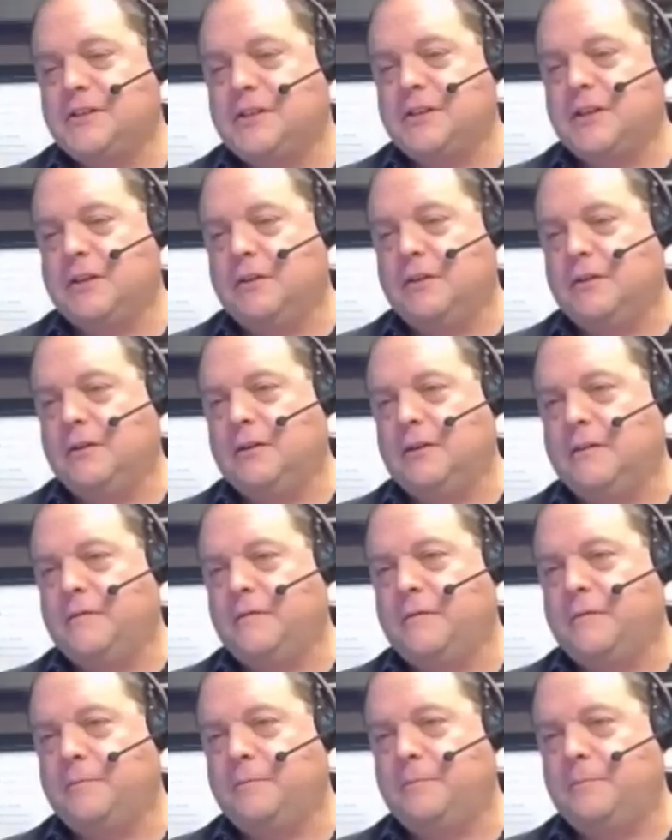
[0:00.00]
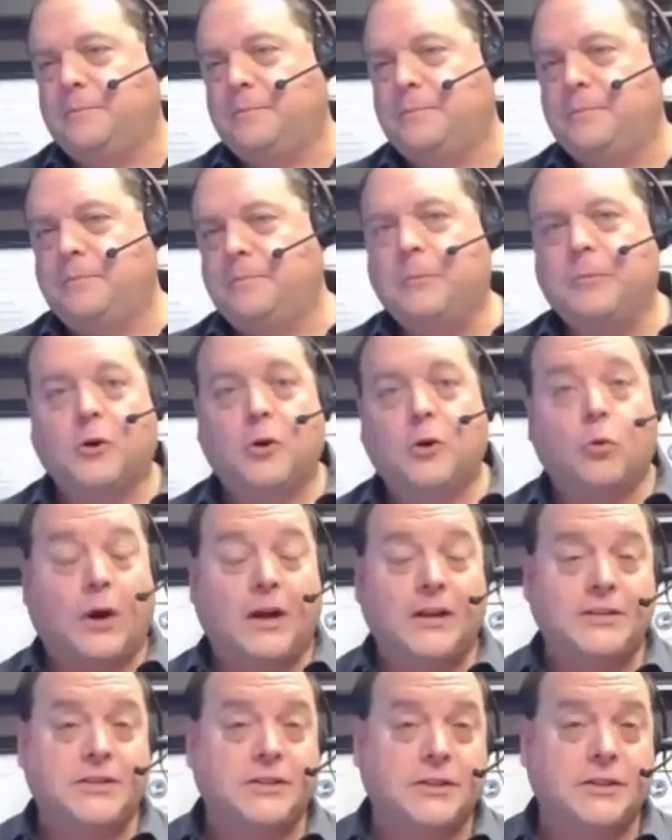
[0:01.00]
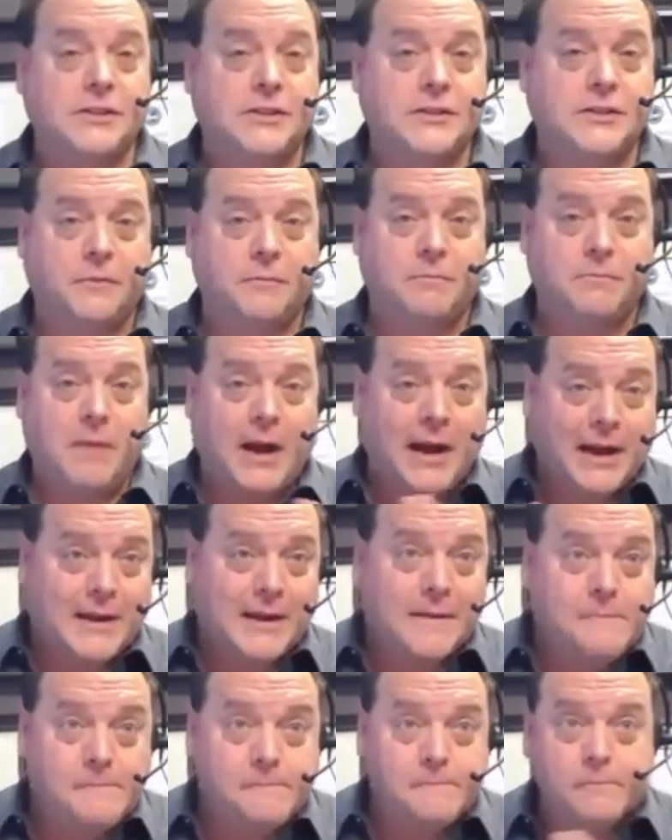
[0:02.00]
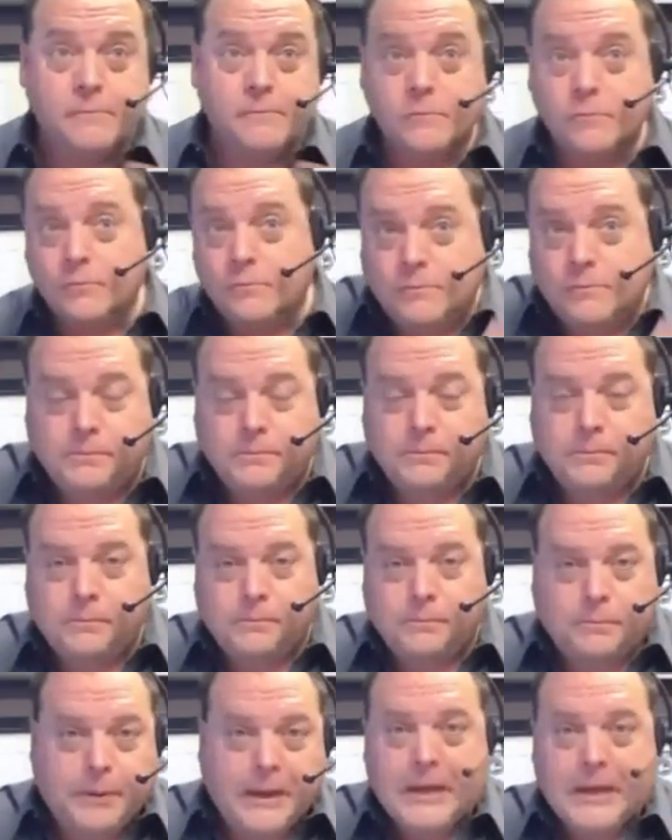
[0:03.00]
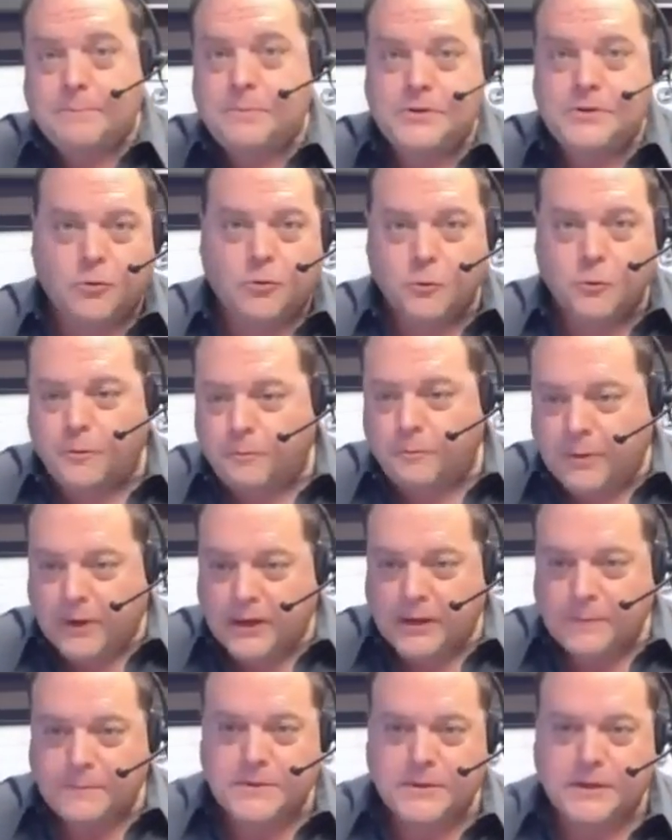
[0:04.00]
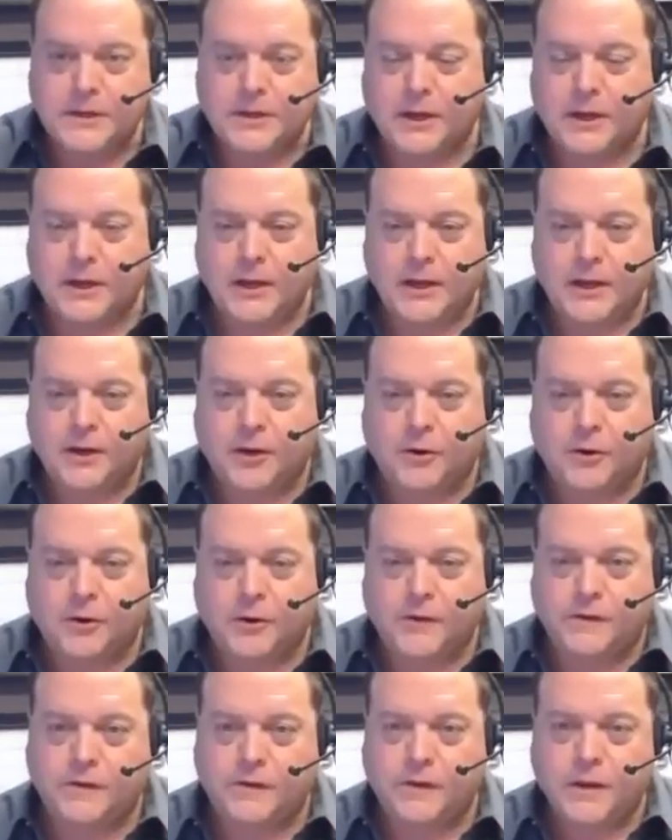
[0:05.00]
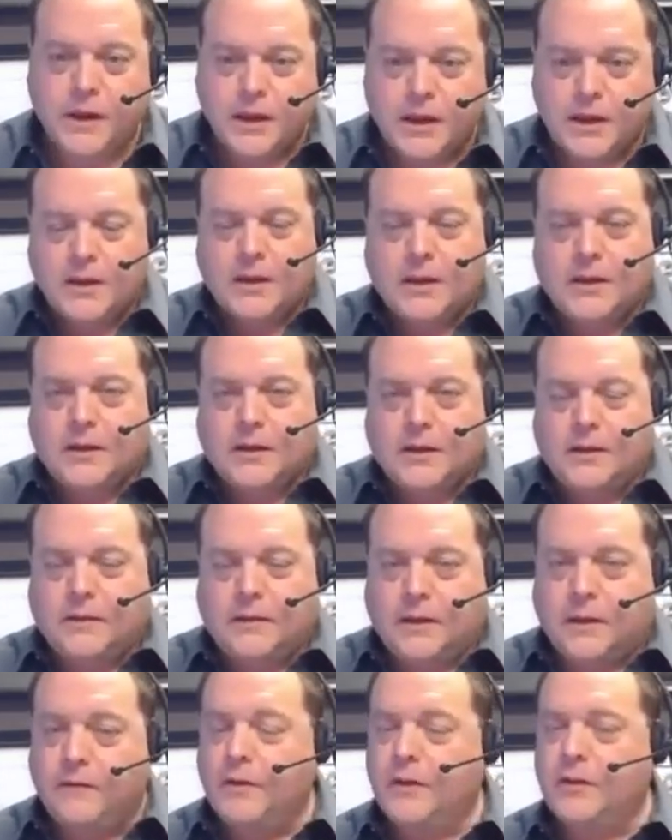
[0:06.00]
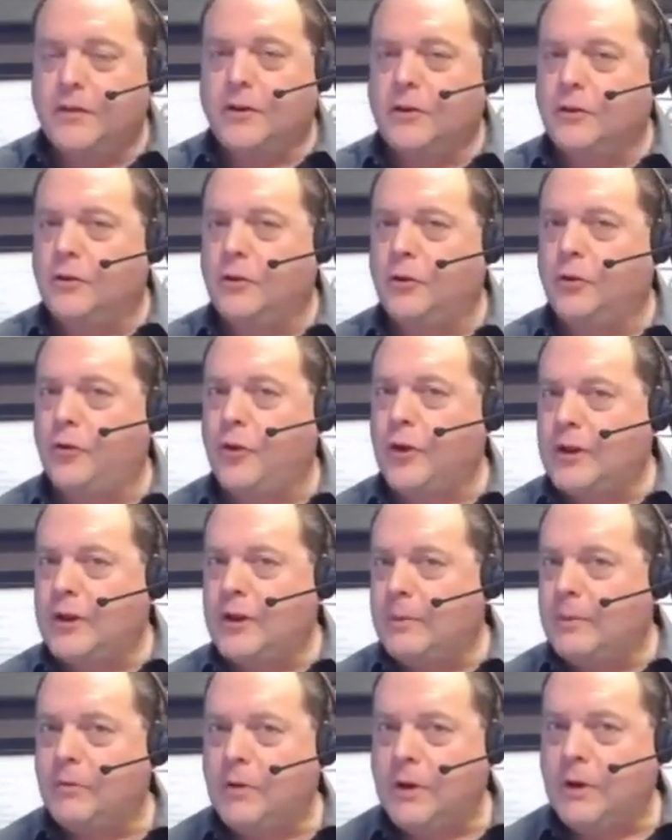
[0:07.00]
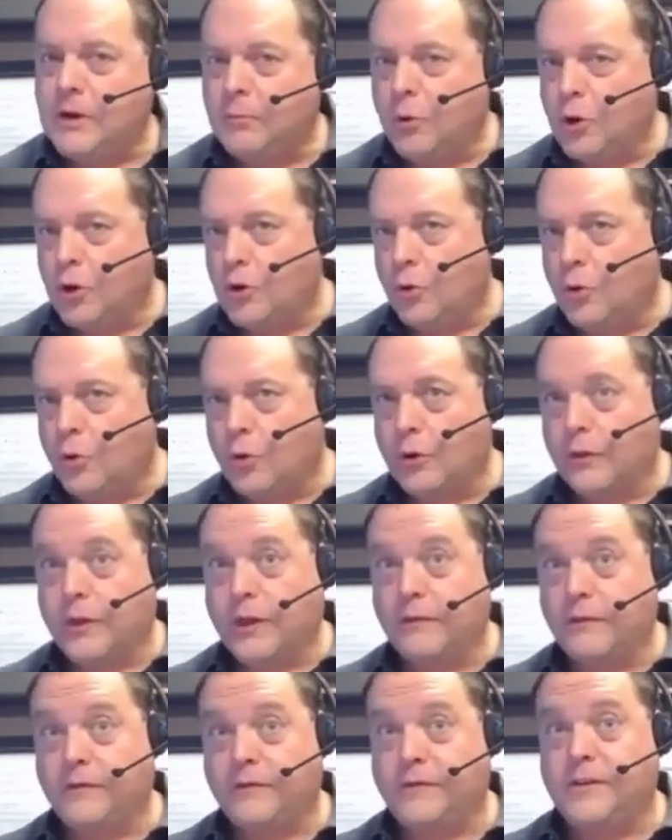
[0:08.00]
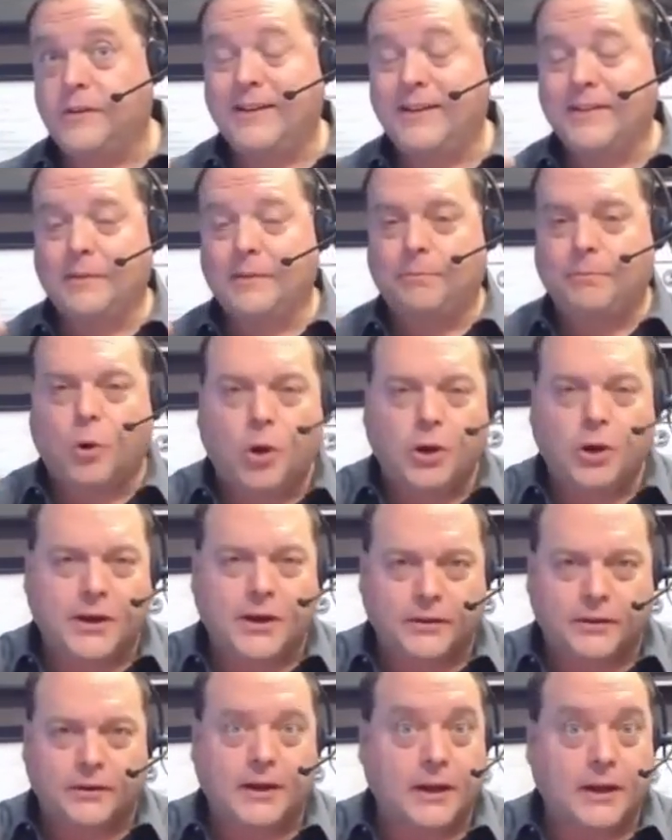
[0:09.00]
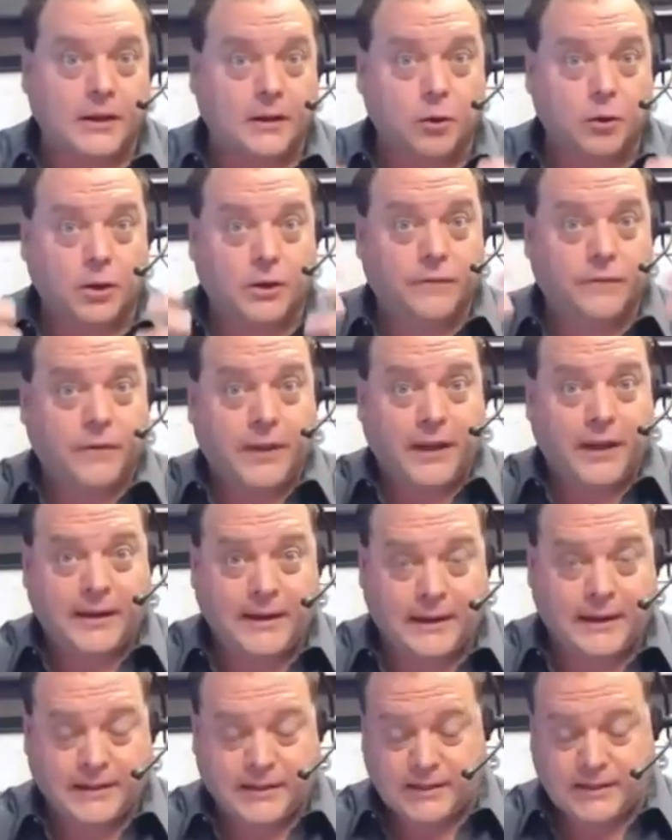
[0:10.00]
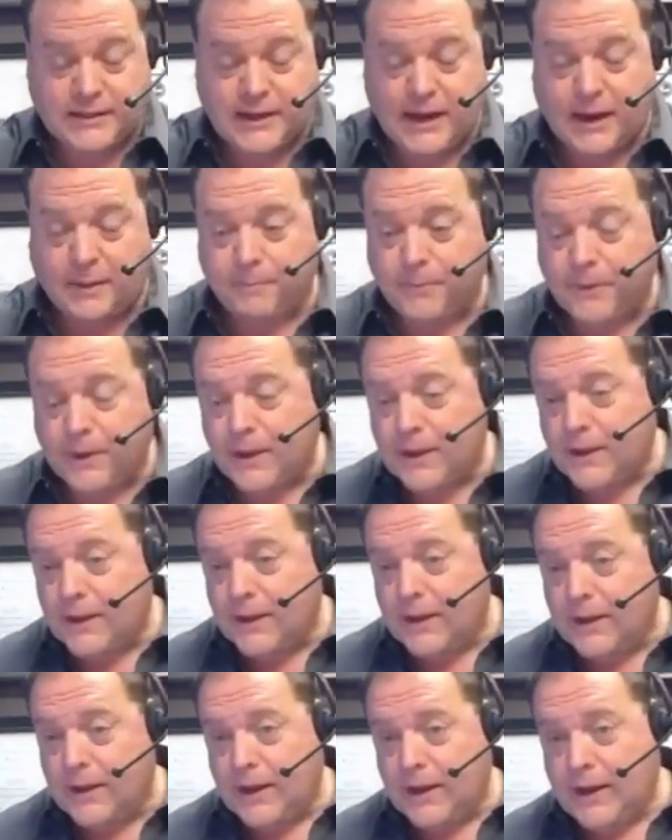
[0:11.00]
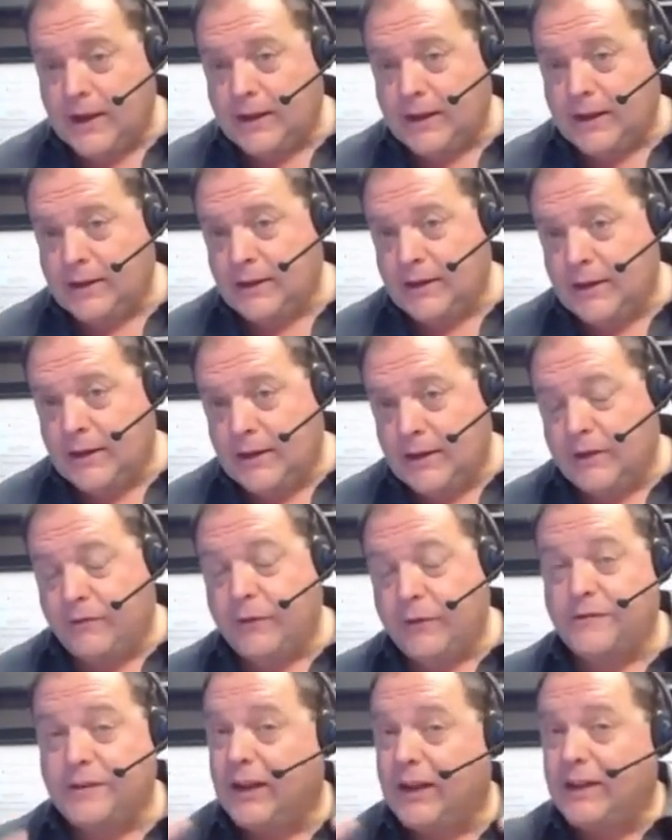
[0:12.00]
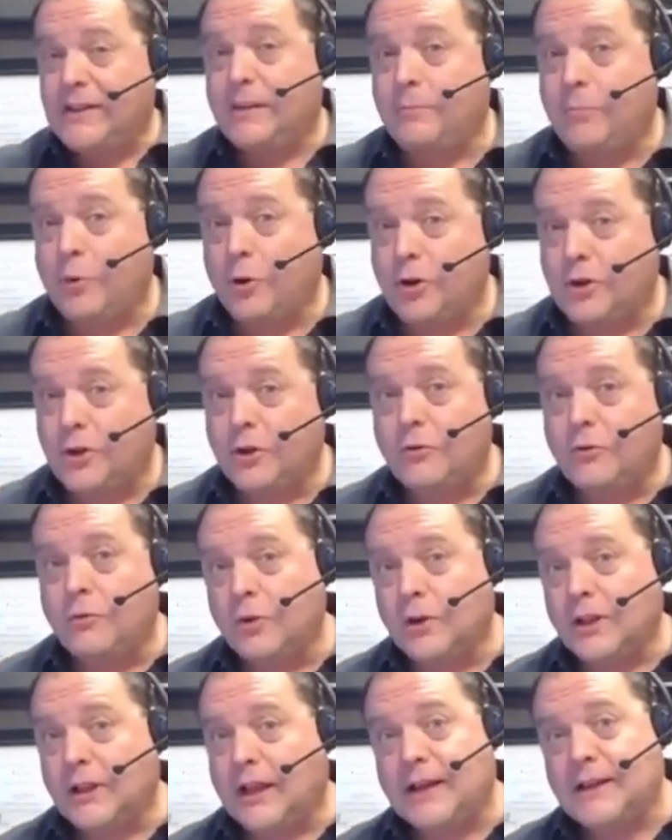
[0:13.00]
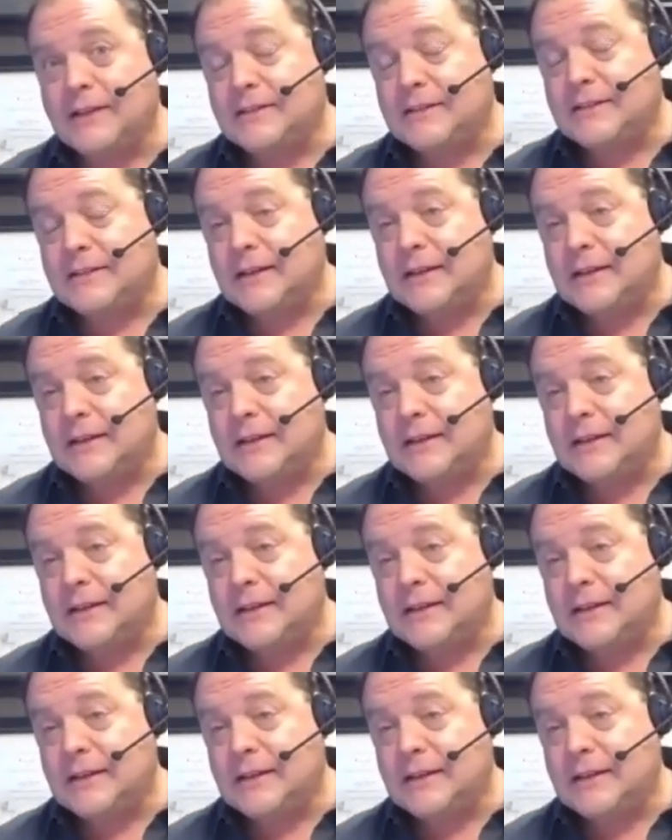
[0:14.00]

it, if people that are watching this from my peeps, group of peeps, uh, uh you know, it's, they've either, they're thinking about writing a book or they've done the book and they're kind of looking for that next step. And if you've done the book, you realize